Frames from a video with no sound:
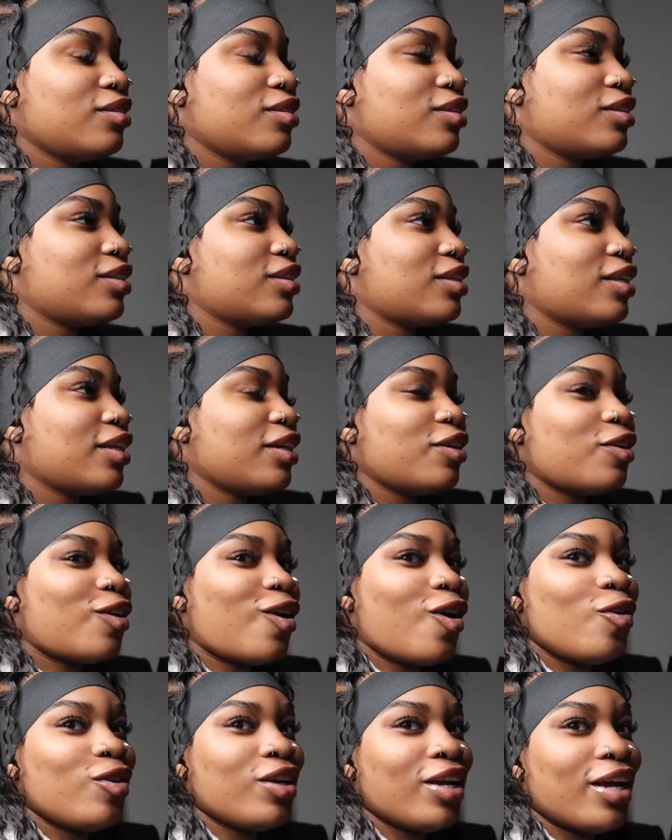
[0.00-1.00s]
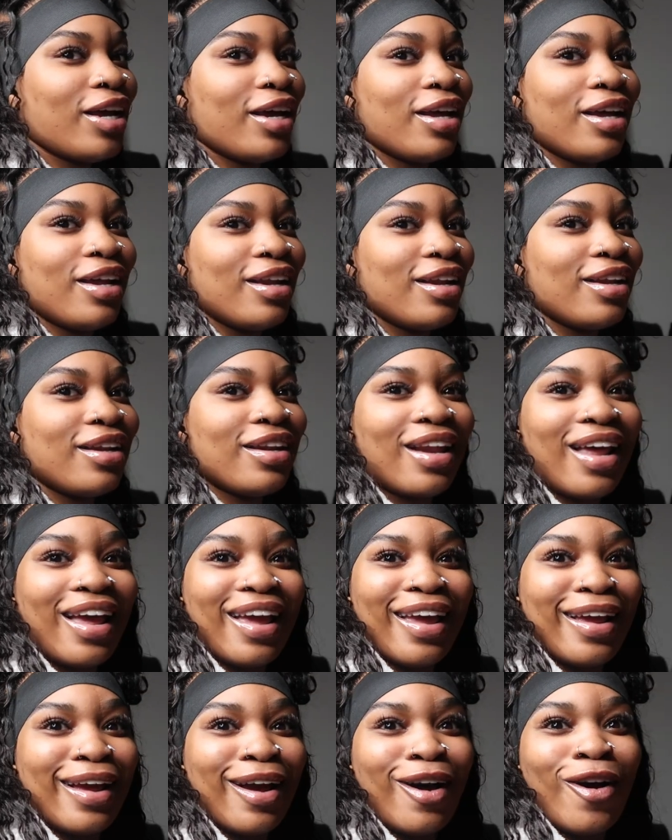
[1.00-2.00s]
still on that
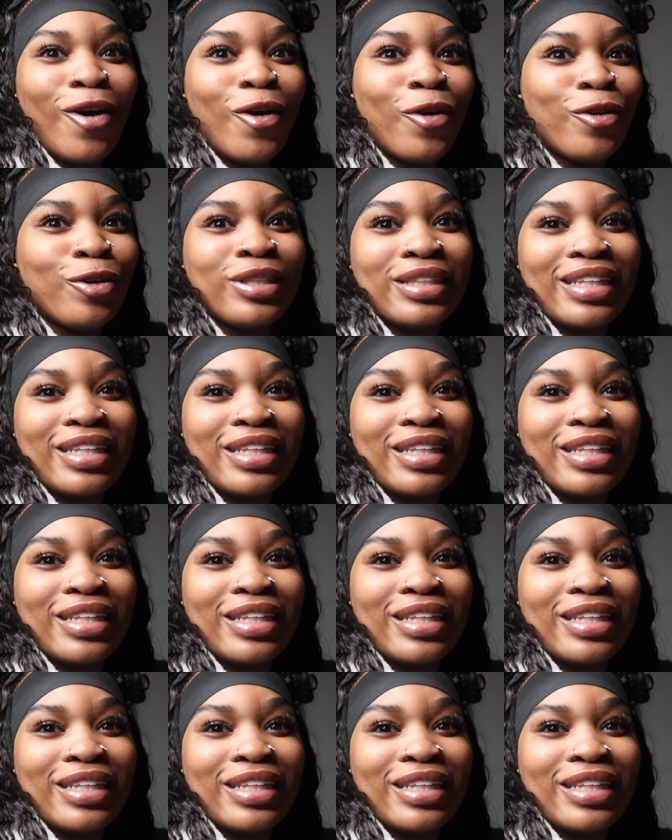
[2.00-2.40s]
like whole